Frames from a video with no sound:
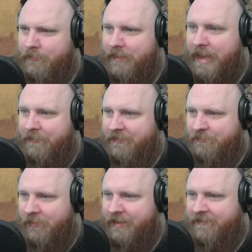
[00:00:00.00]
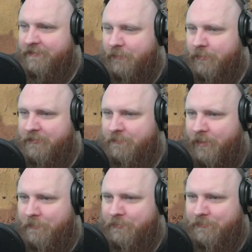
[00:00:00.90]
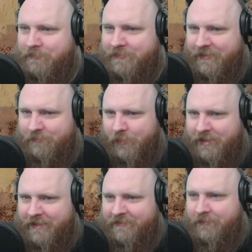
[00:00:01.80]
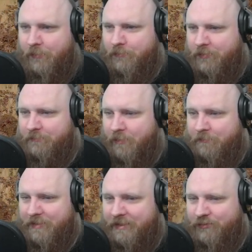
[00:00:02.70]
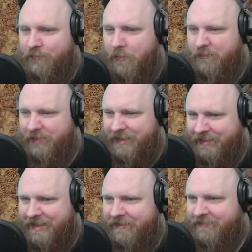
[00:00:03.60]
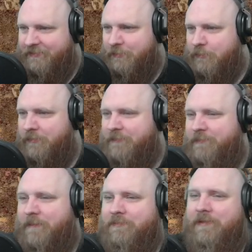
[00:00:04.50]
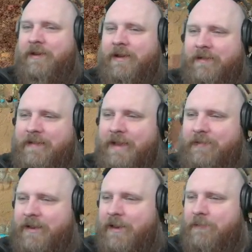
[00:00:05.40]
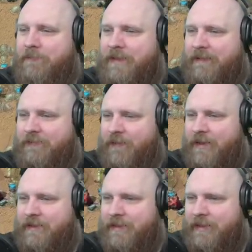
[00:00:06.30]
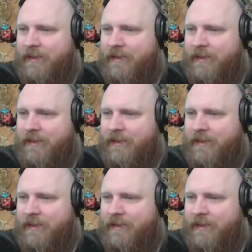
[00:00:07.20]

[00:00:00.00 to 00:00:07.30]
Yeah, this block gets its own water pump. This block gets its own water pump. Each row over here gets its own water pump. There we go. That's fine.